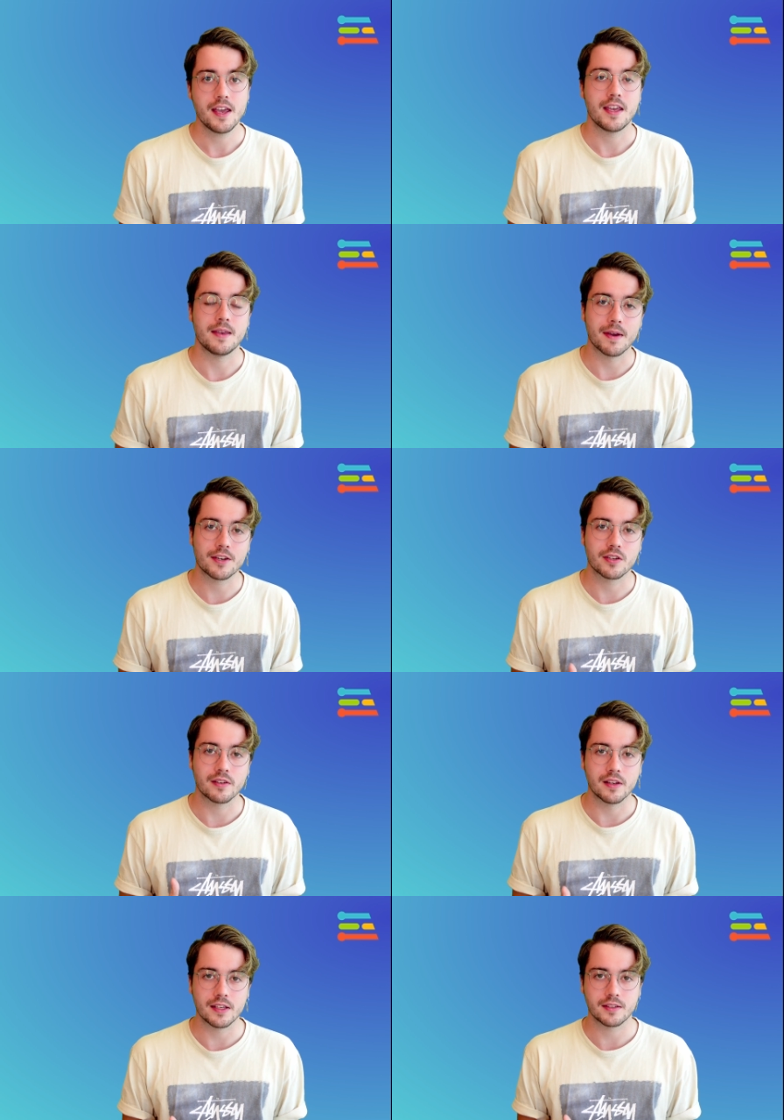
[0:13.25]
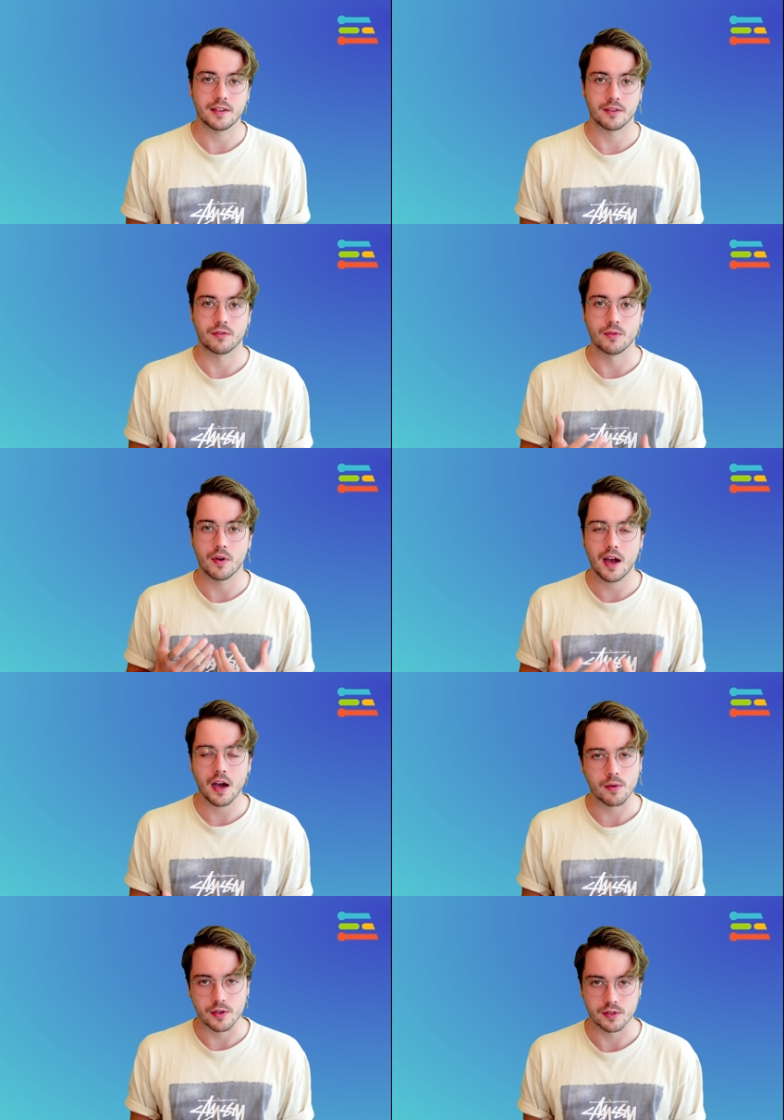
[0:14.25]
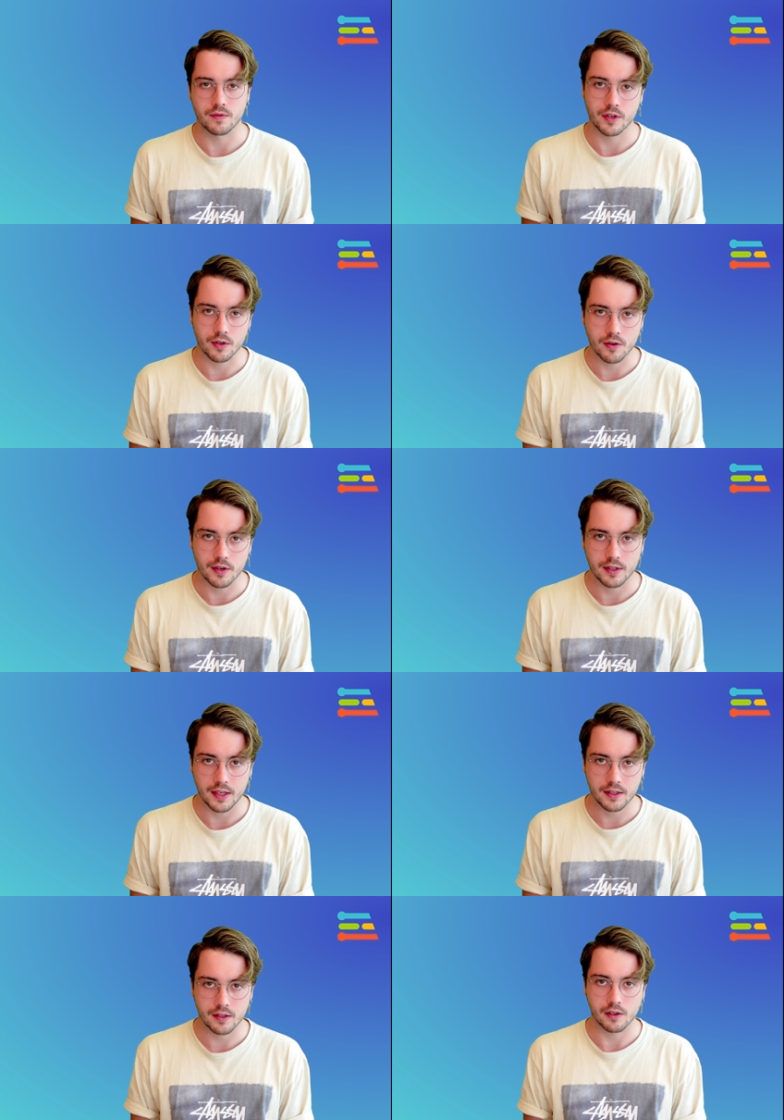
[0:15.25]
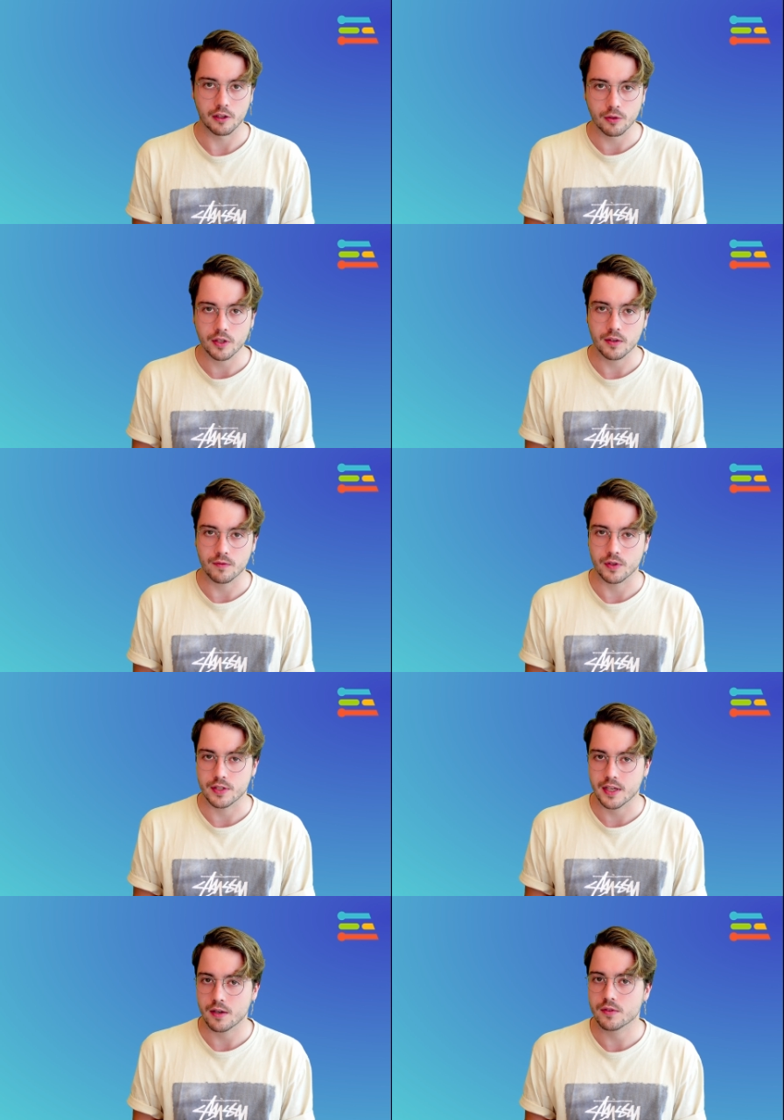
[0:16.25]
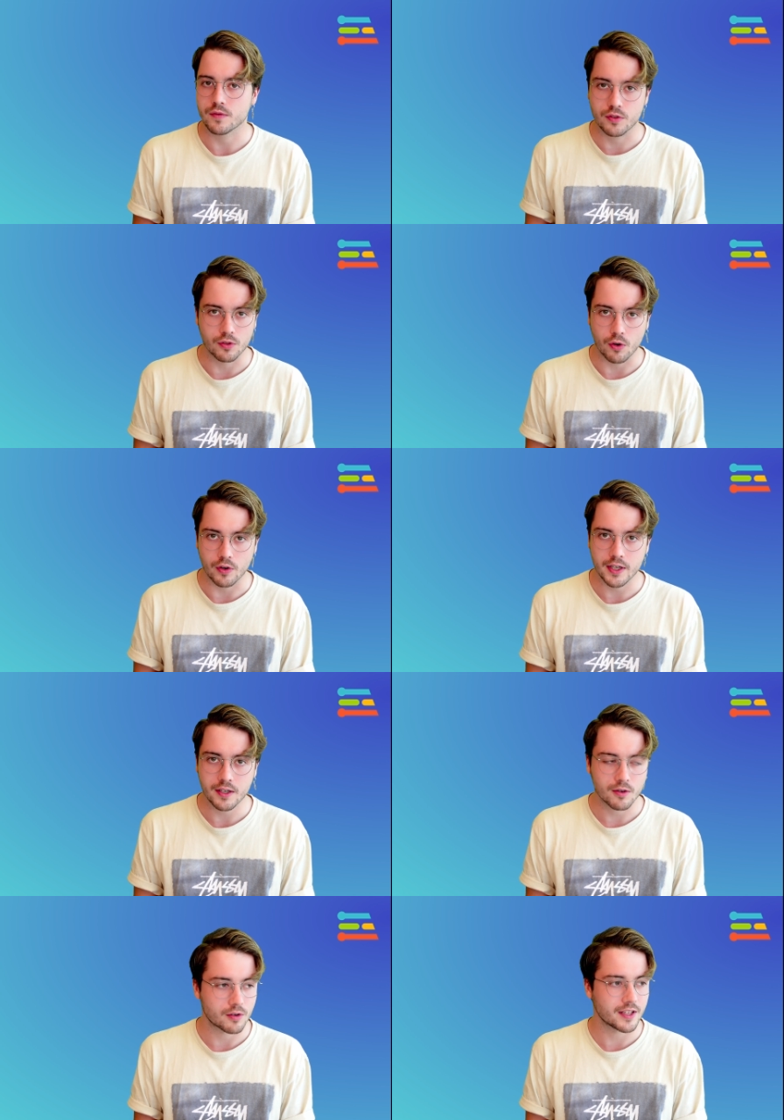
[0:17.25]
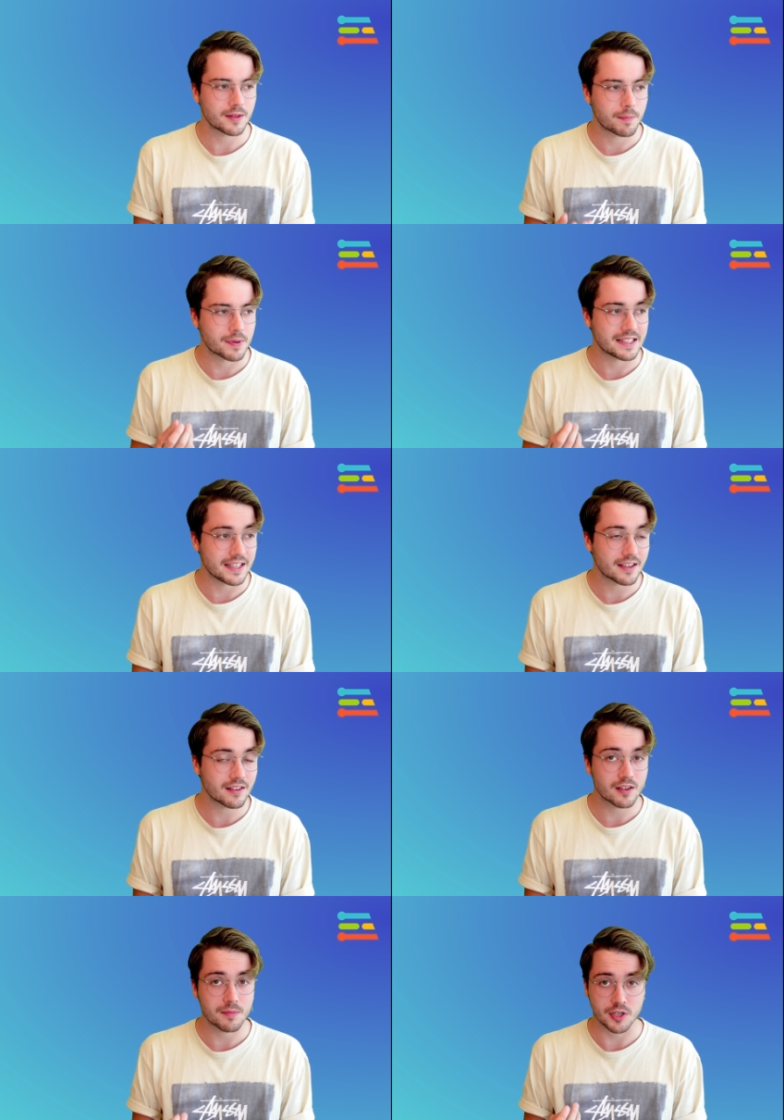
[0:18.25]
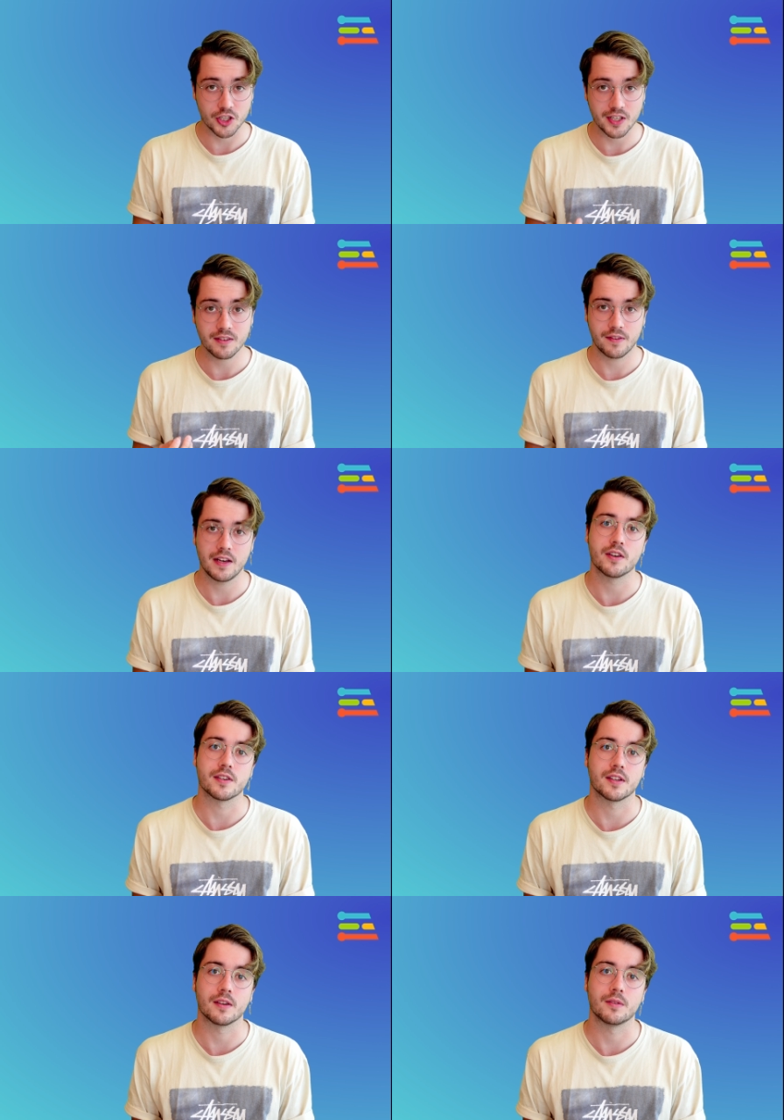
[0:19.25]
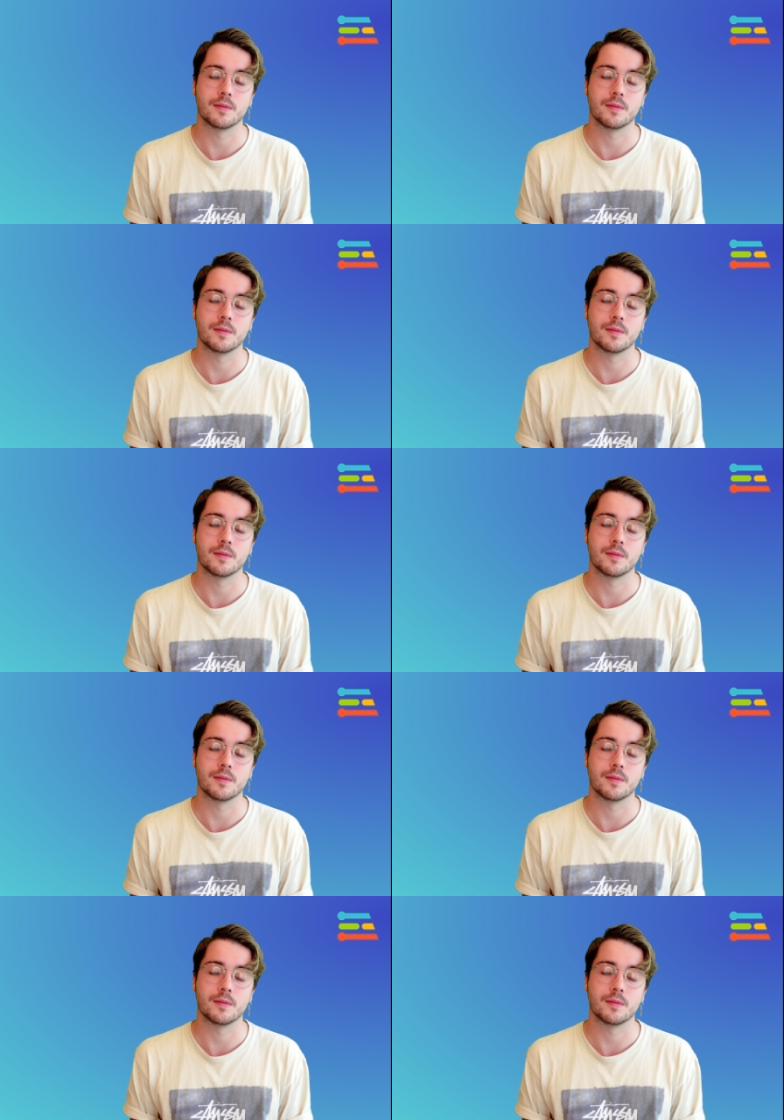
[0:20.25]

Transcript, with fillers: Imagine listening through hours of recorded data looking for sounds of snoring or that particular machine failure sound.